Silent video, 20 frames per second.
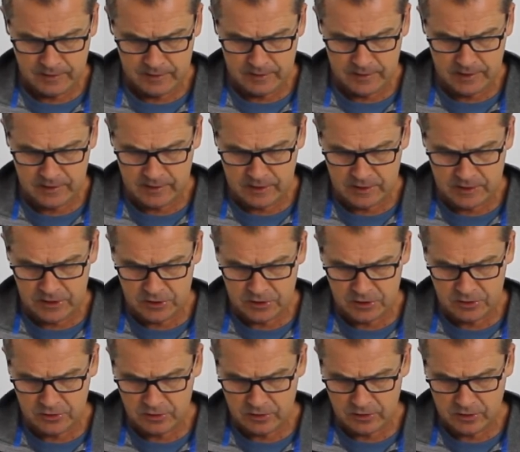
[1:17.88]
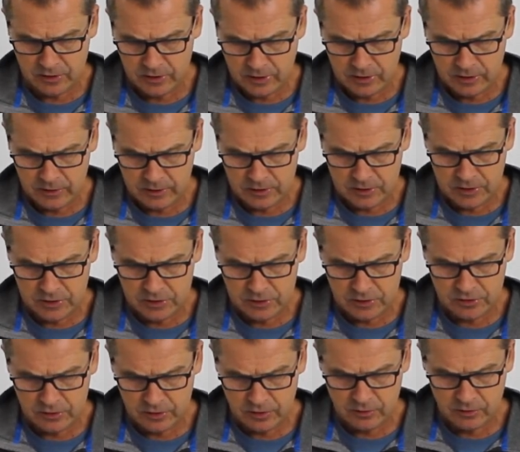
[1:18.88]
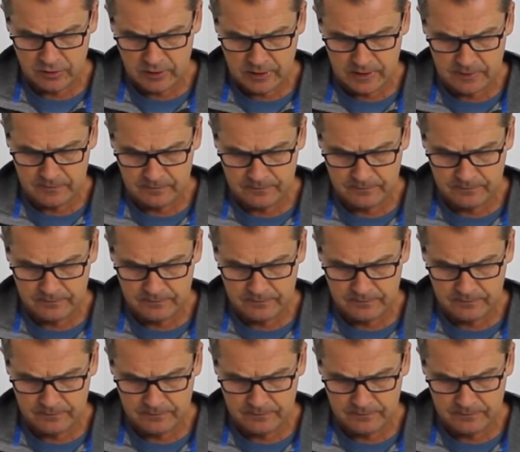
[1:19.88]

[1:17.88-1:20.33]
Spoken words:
So this is just a lock nut.